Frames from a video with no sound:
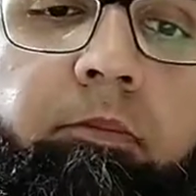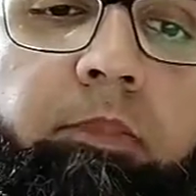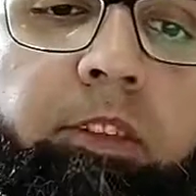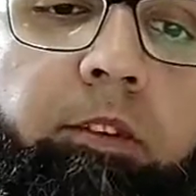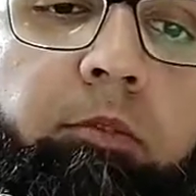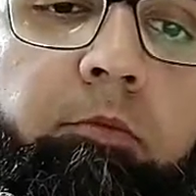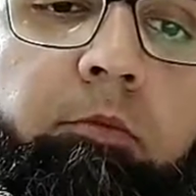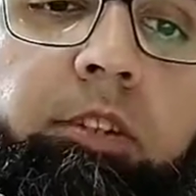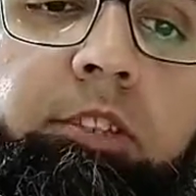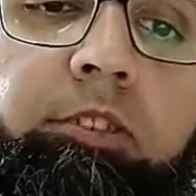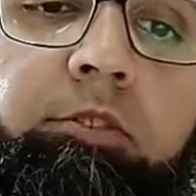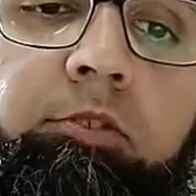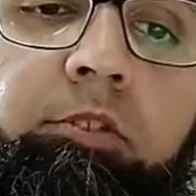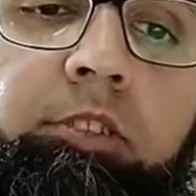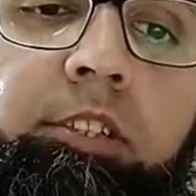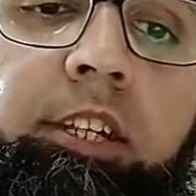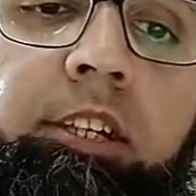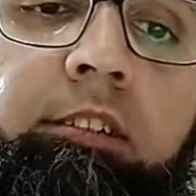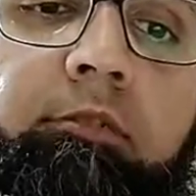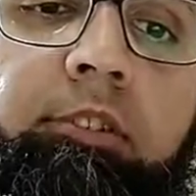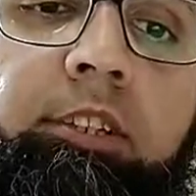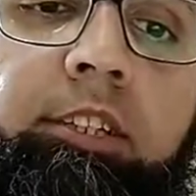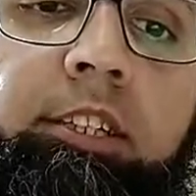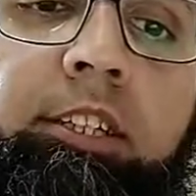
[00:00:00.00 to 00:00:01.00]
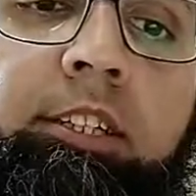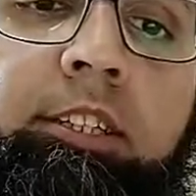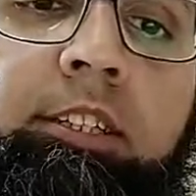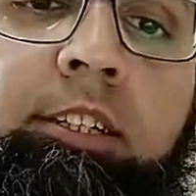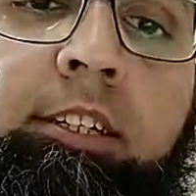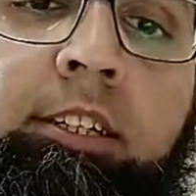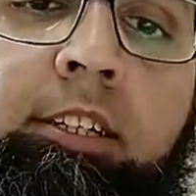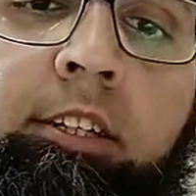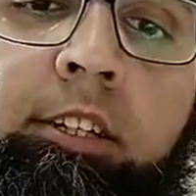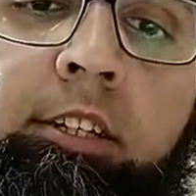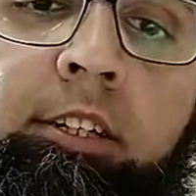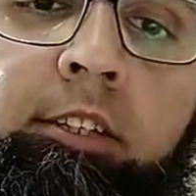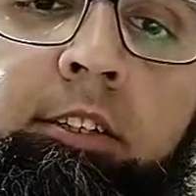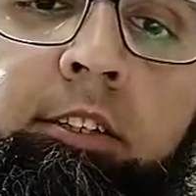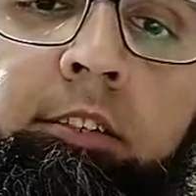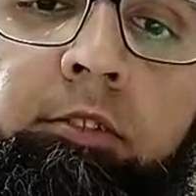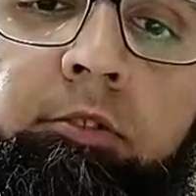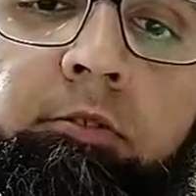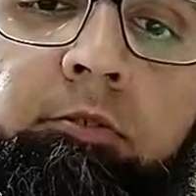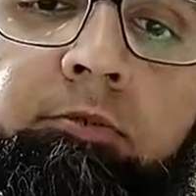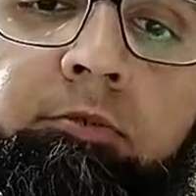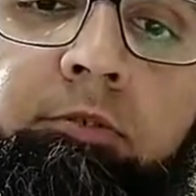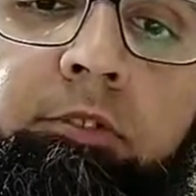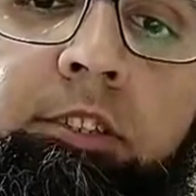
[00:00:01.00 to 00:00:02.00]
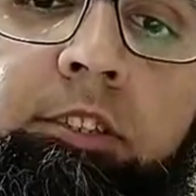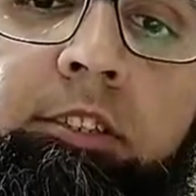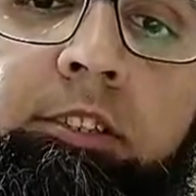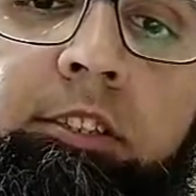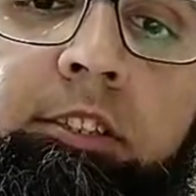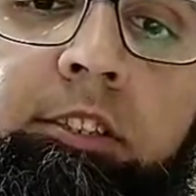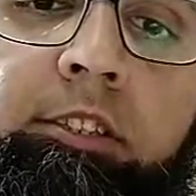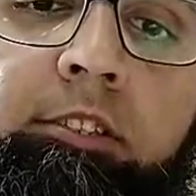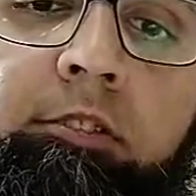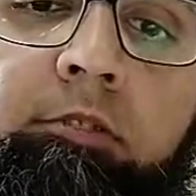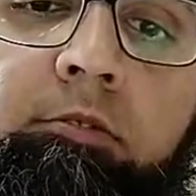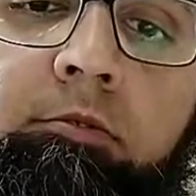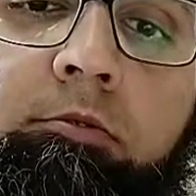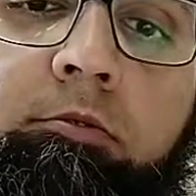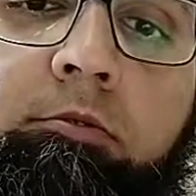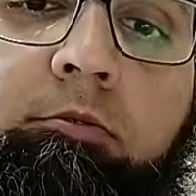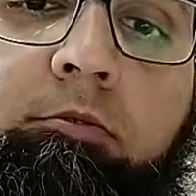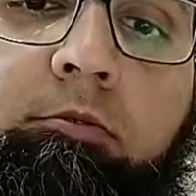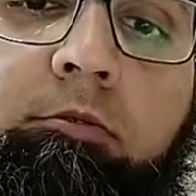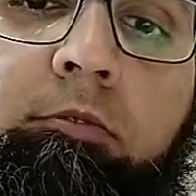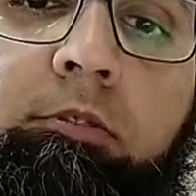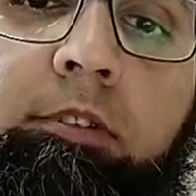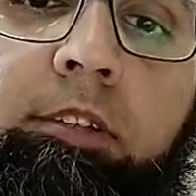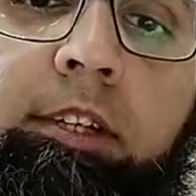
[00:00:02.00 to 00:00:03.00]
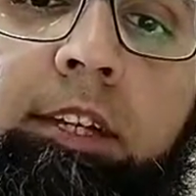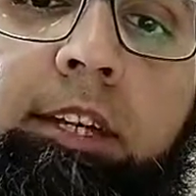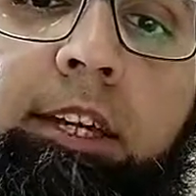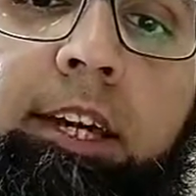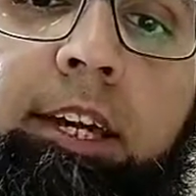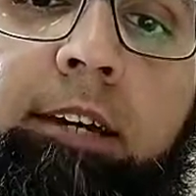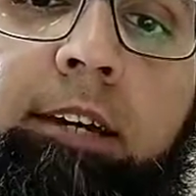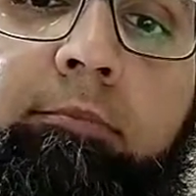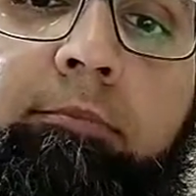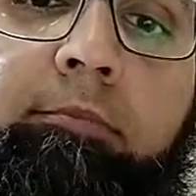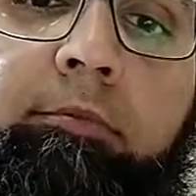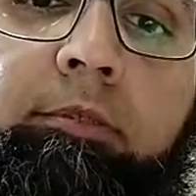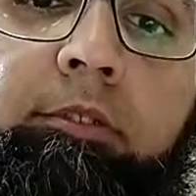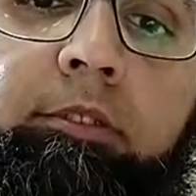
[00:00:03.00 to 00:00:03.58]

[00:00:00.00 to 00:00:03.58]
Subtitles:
Once you're done with it, you first need to cap